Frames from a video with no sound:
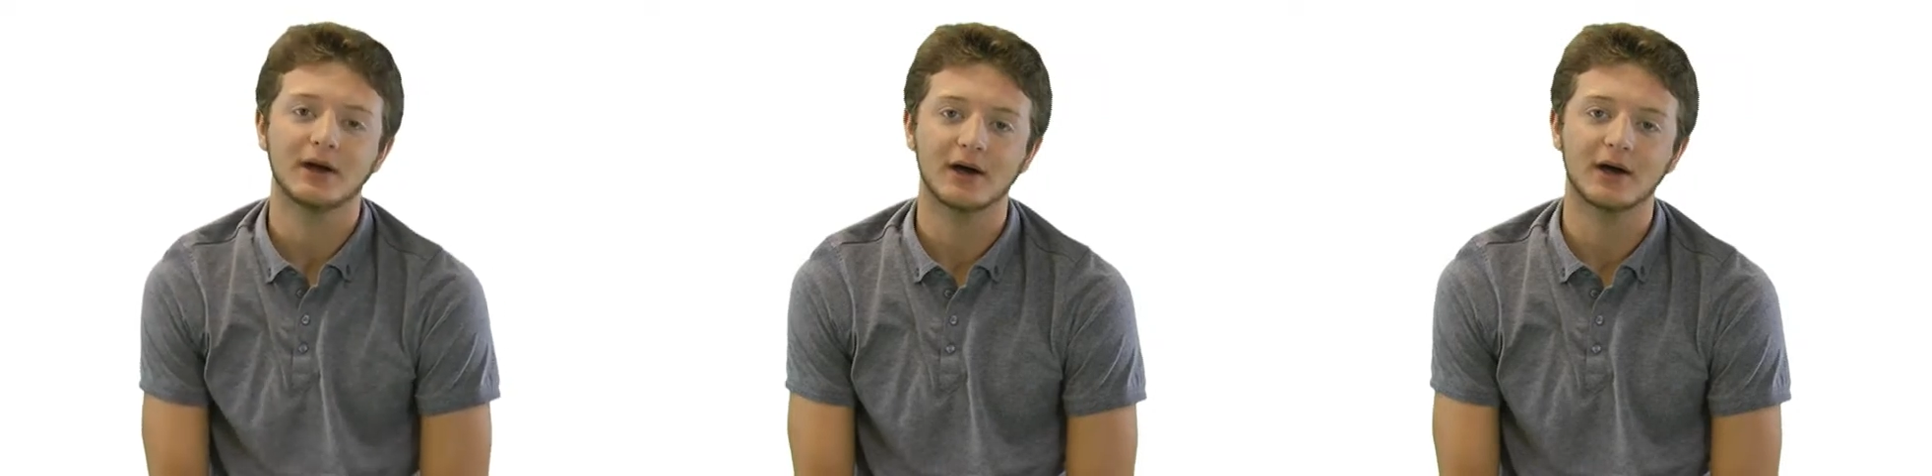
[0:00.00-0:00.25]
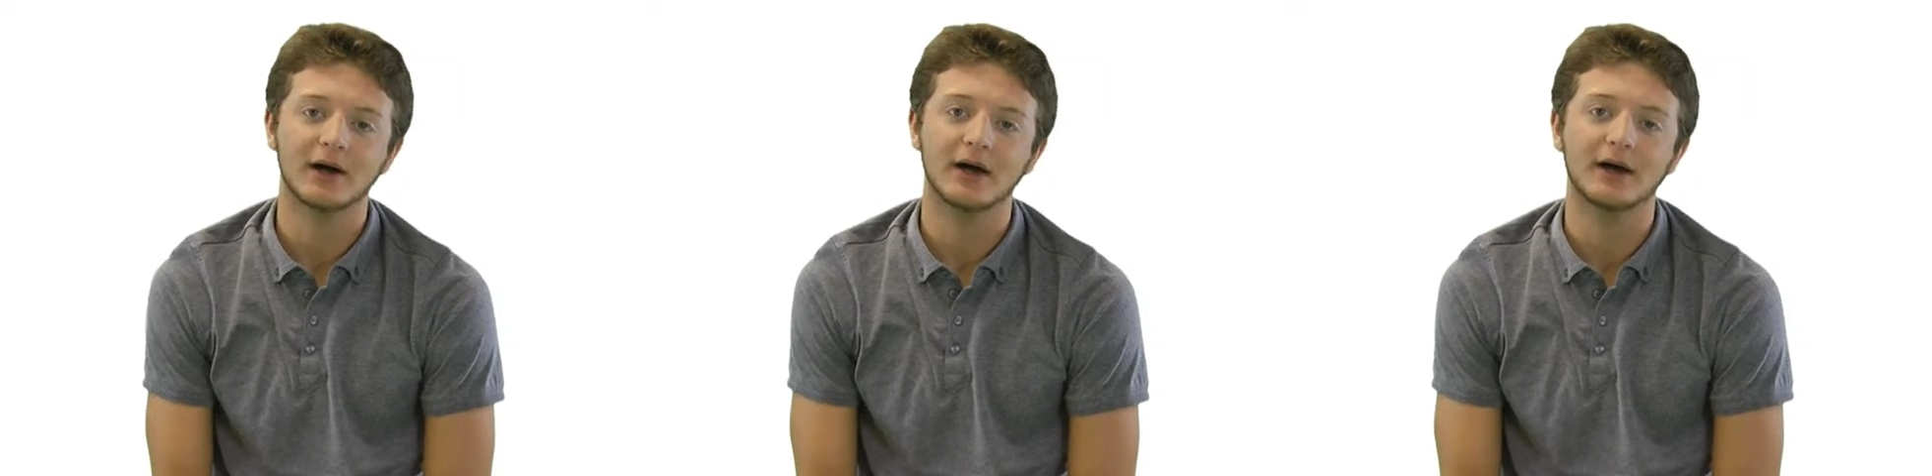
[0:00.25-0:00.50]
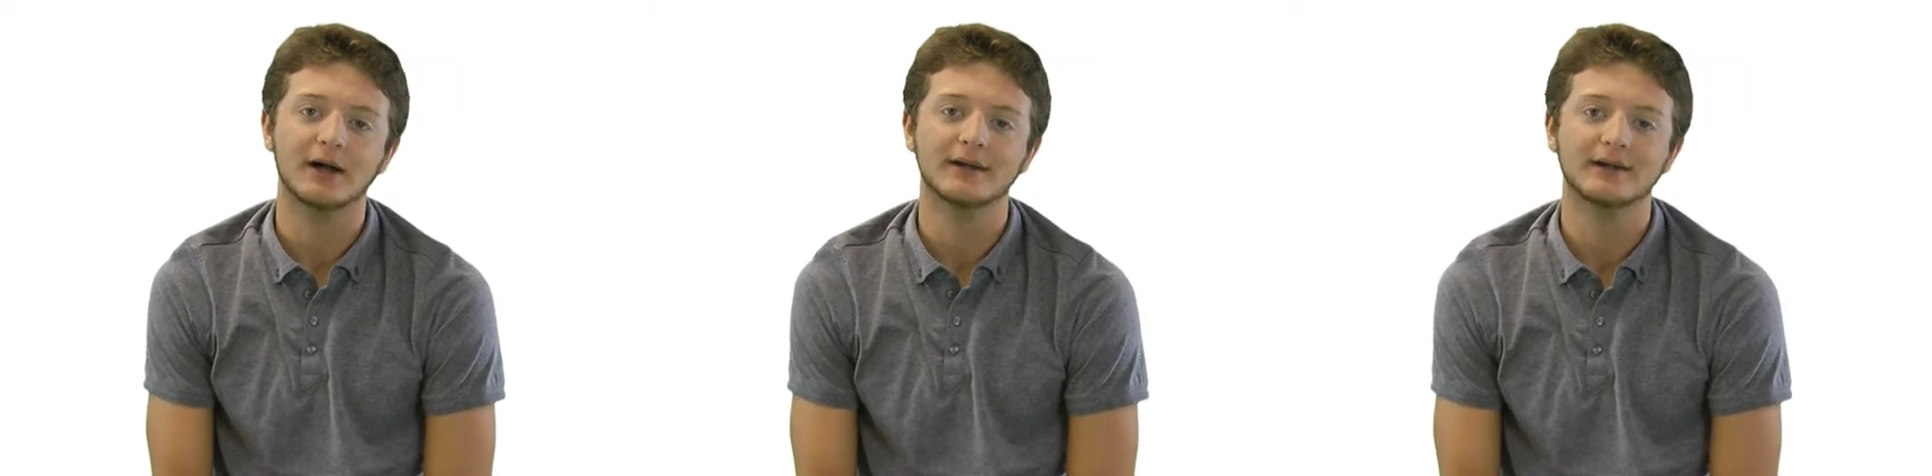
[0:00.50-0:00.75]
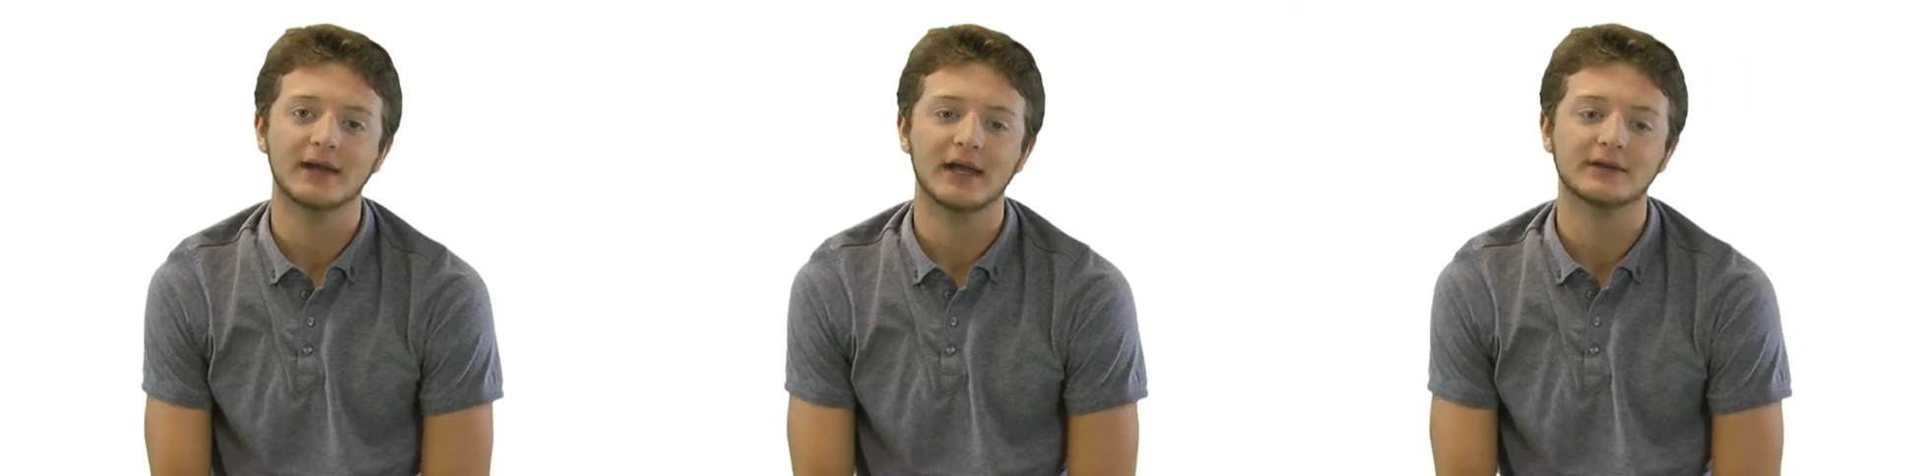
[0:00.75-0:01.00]

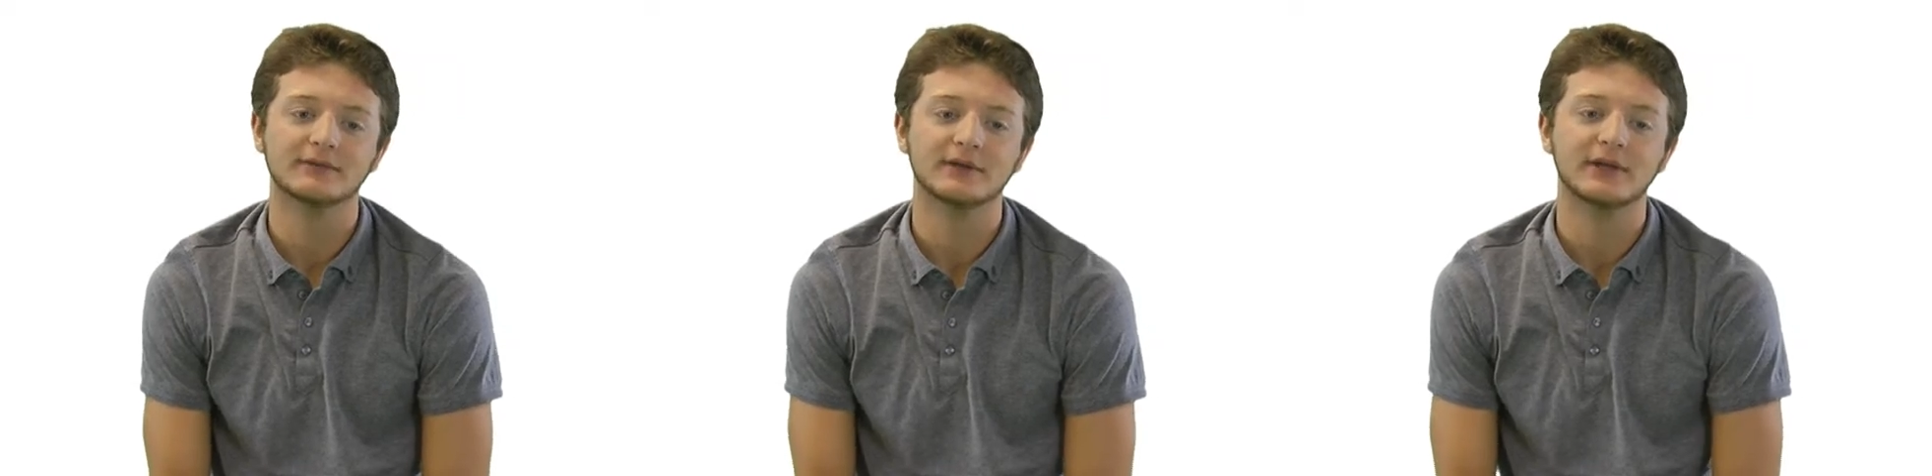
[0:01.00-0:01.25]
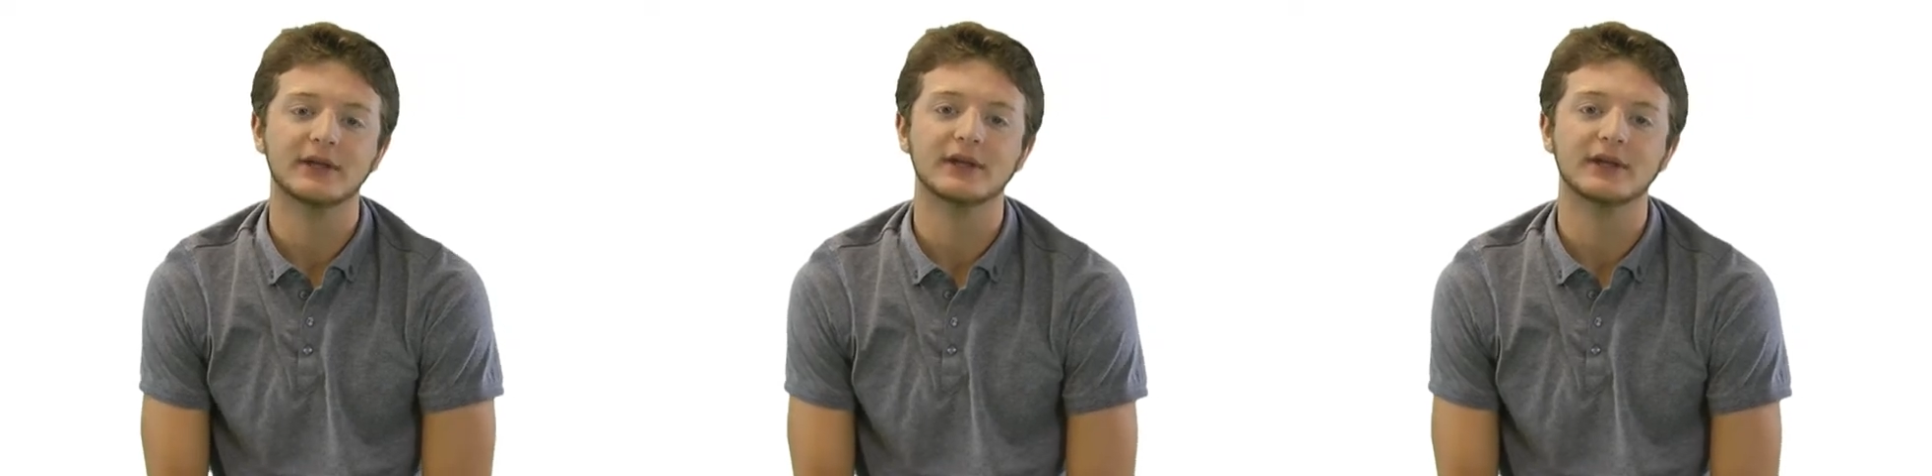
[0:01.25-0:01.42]
Every